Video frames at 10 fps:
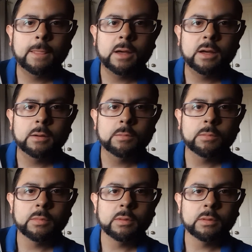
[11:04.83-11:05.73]

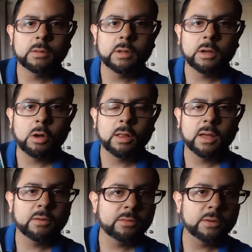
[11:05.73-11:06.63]
They all
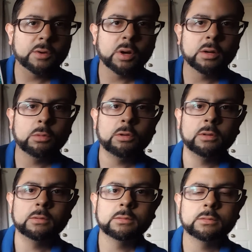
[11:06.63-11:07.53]
have incredible